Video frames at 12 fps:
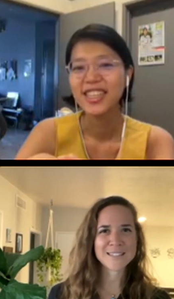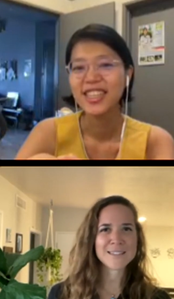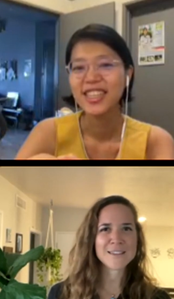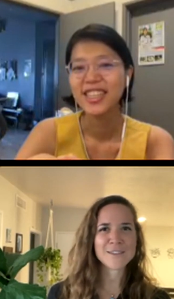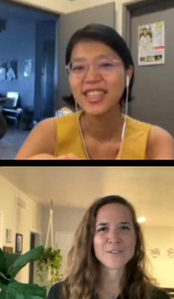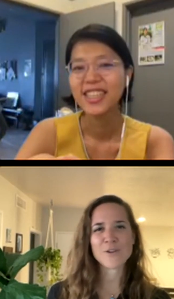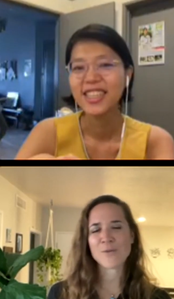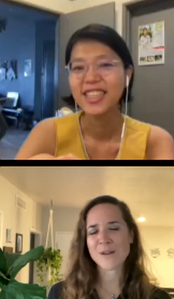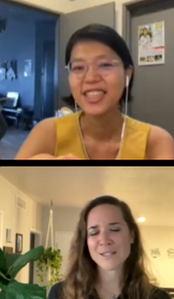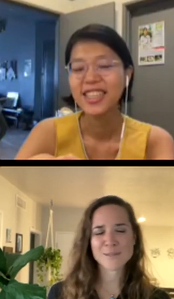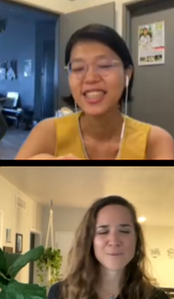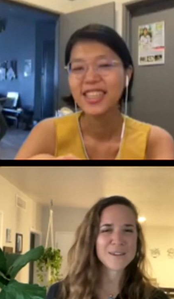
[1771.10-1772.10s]
Speaker 1: see your
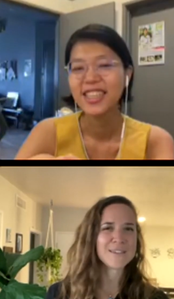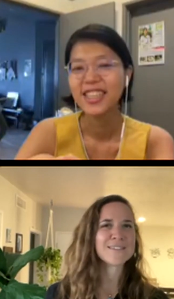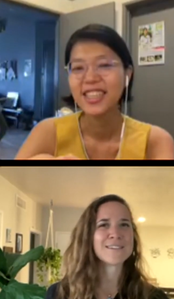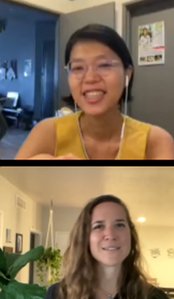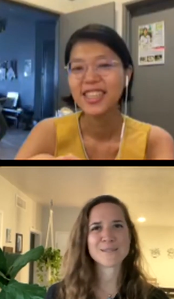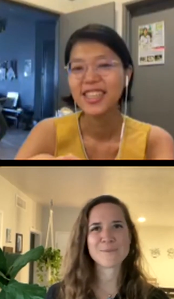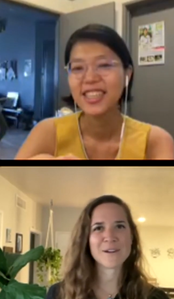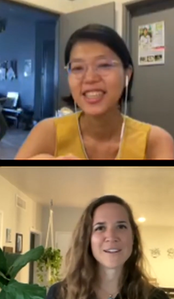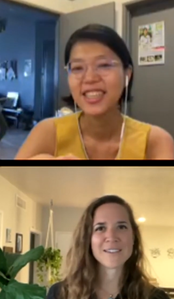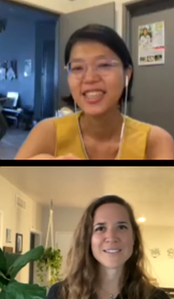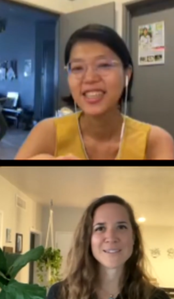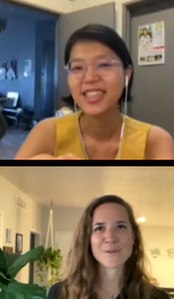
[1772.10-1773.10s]
recipes and
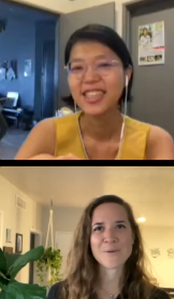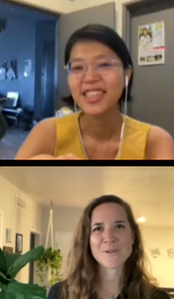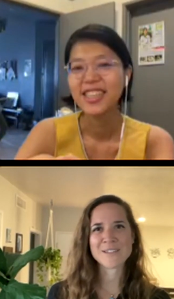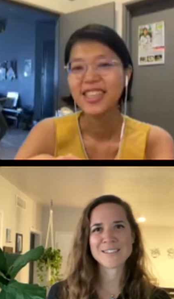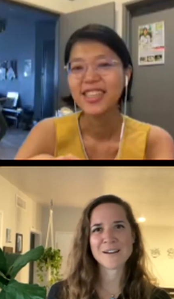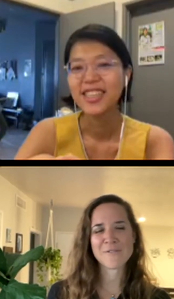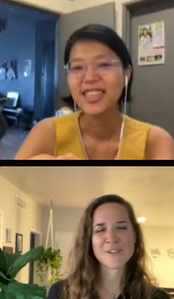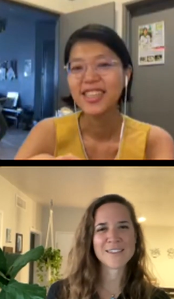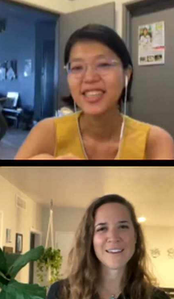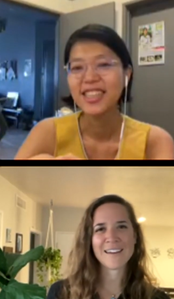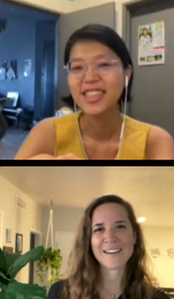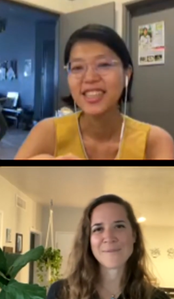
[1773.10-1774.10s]
experience the course and
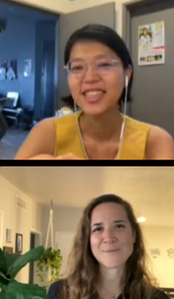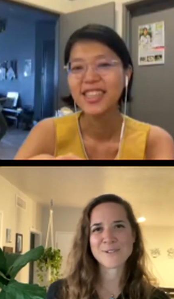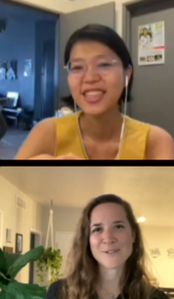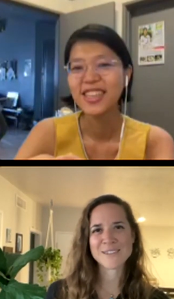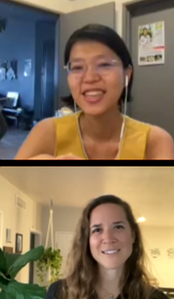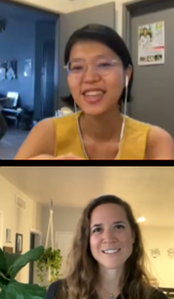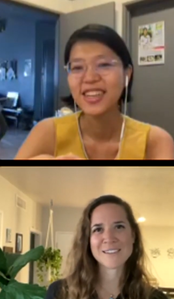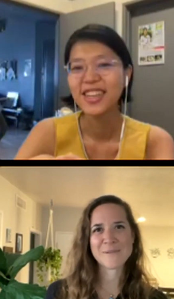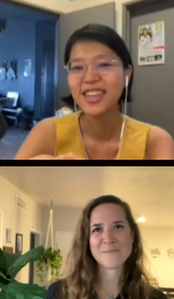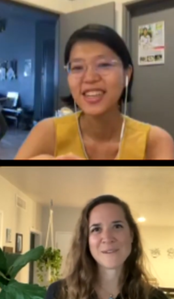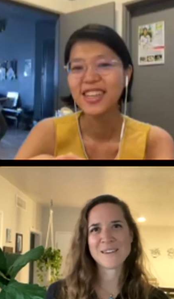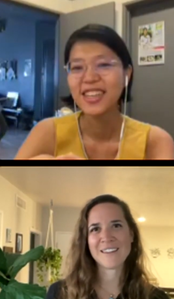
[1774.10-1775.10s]
everything. I'm sure it's going
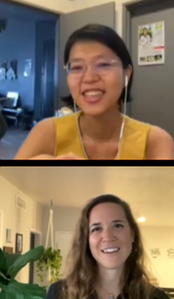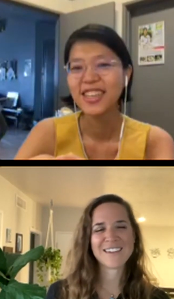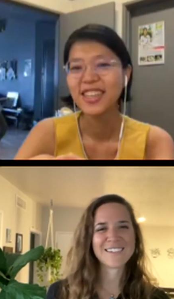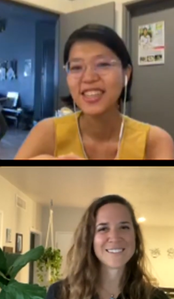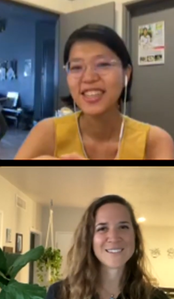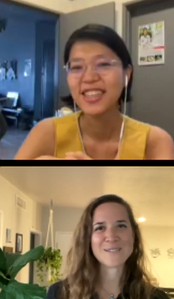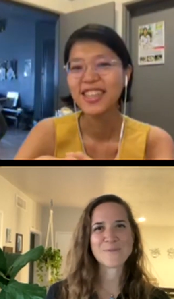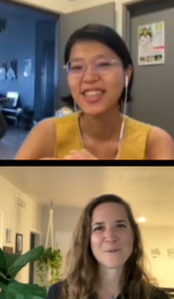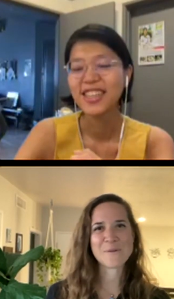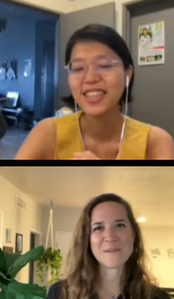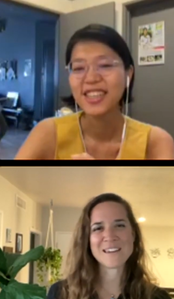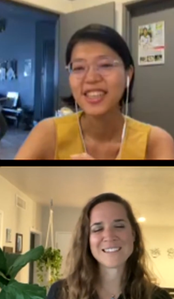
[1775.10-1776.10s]
to be like
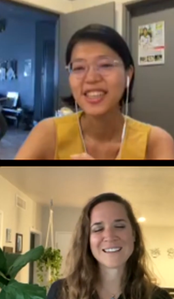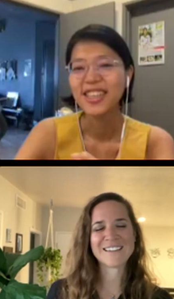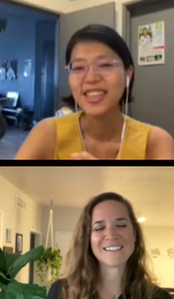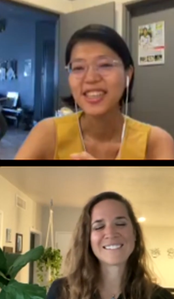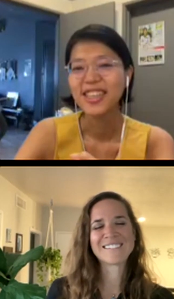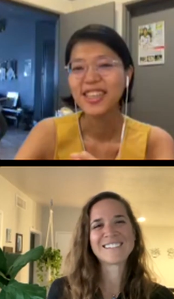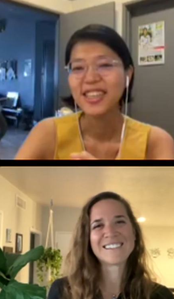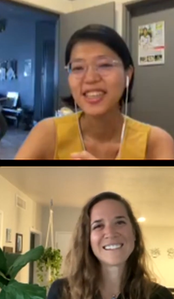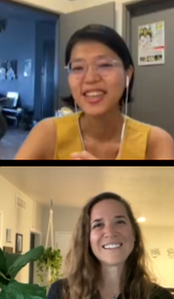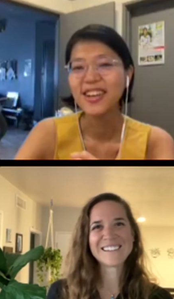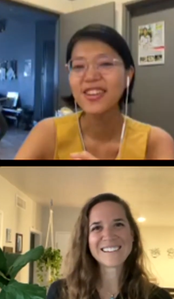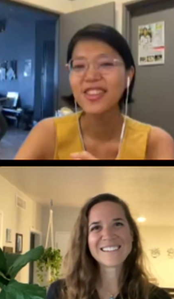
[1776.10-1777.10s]
super amazing.
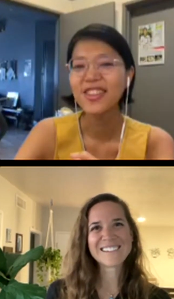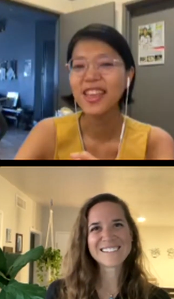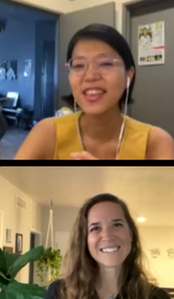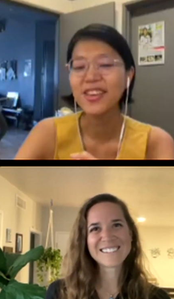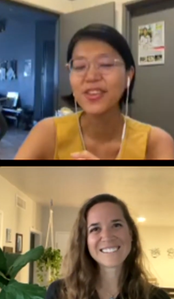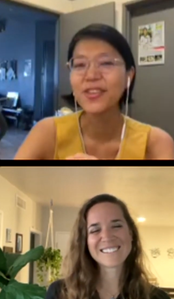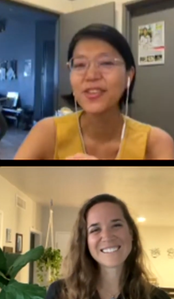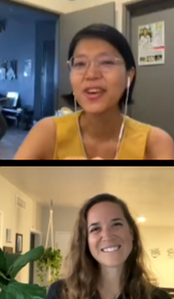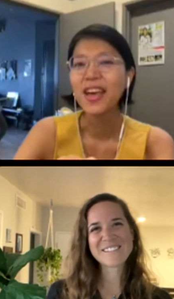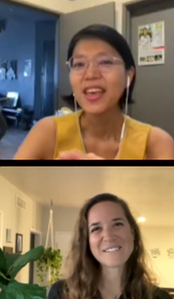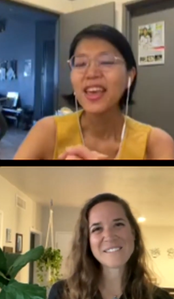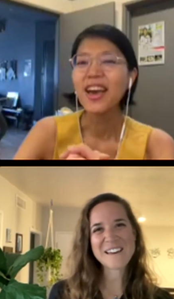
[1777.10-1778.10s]
Speaker 2: Oh, thank you.
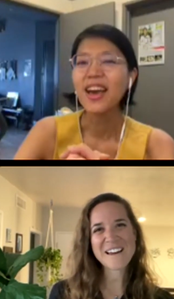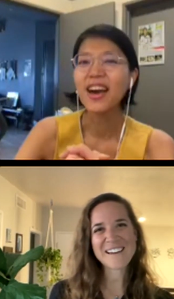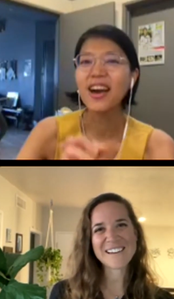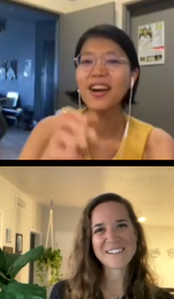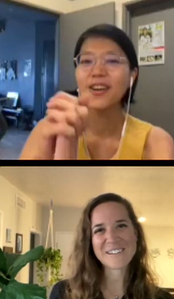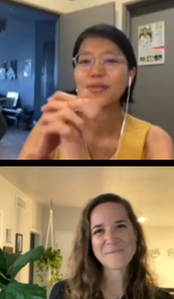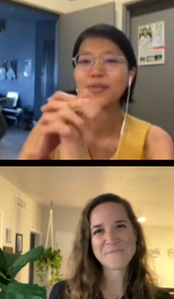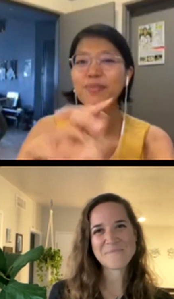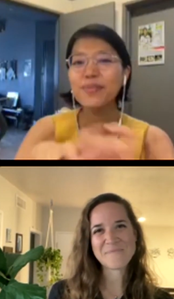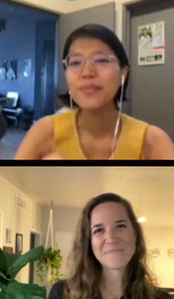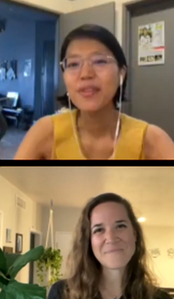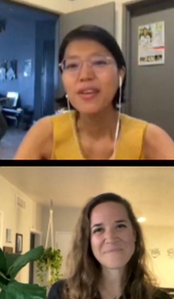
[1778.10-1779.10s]
Yeah.
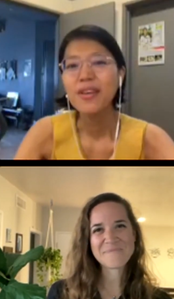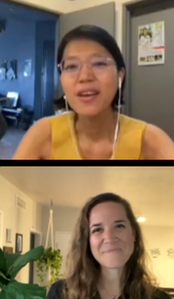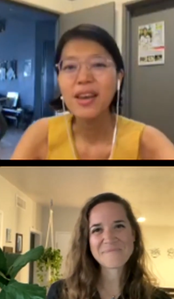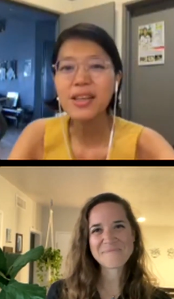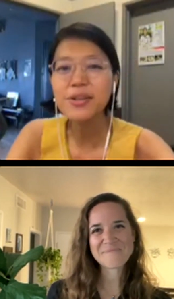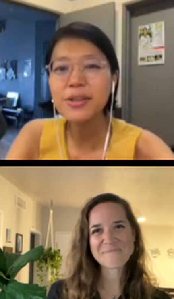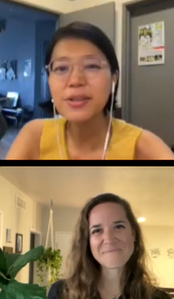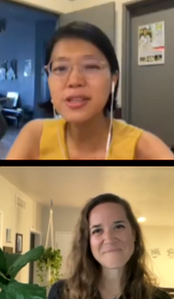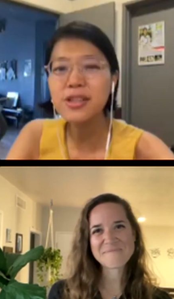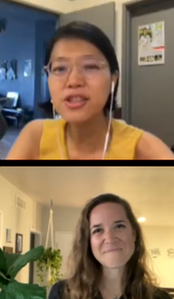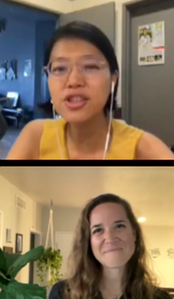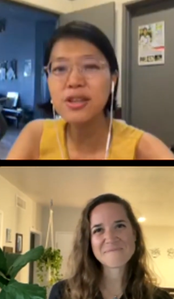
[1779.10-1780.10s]
Um, let me
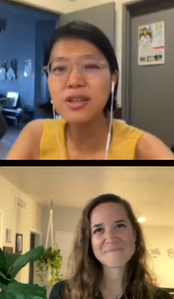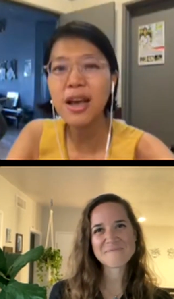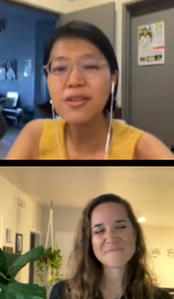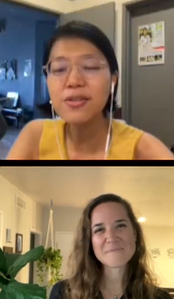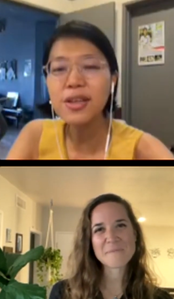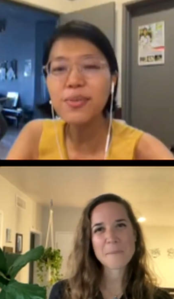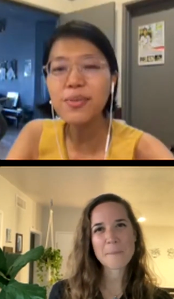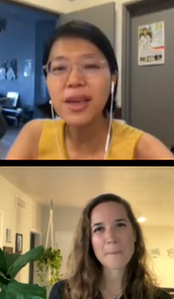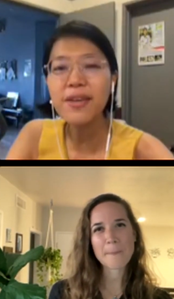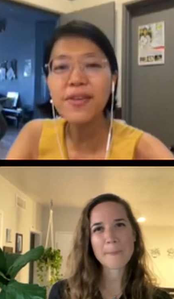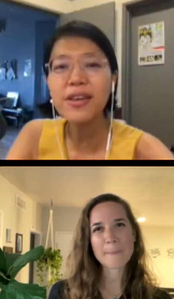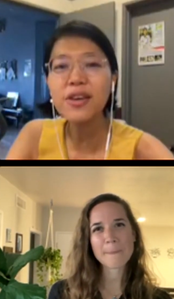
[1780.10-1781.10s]
just. I don't think we
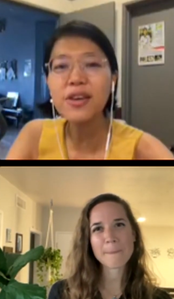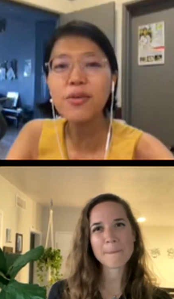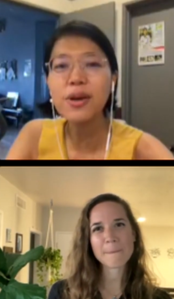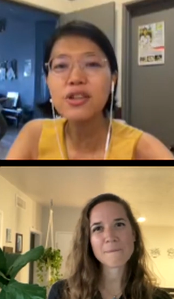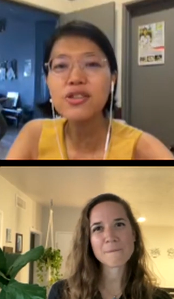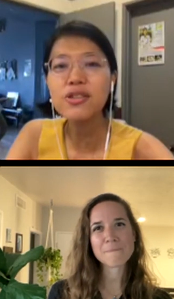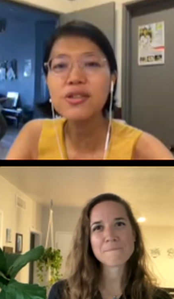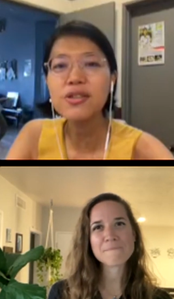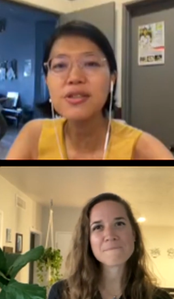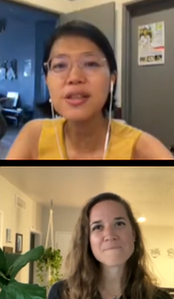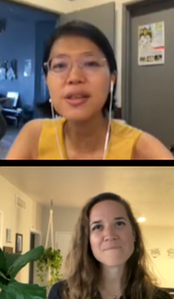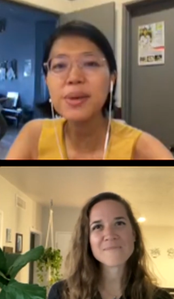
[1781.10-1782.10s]
have any
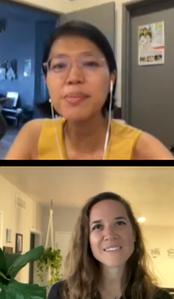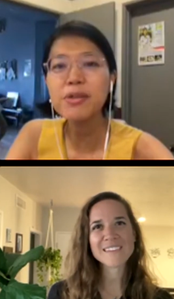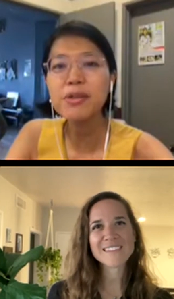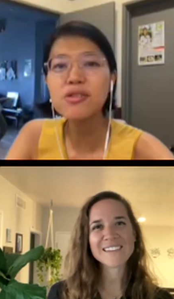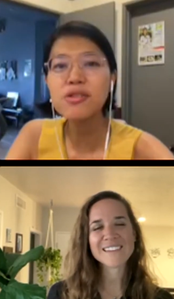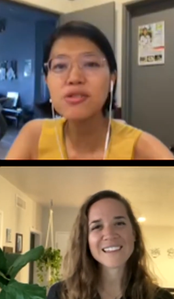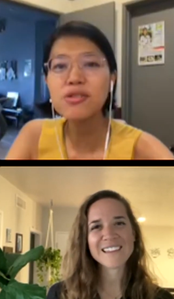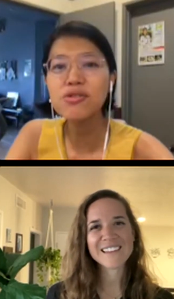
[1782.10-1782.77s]
questions. I think people just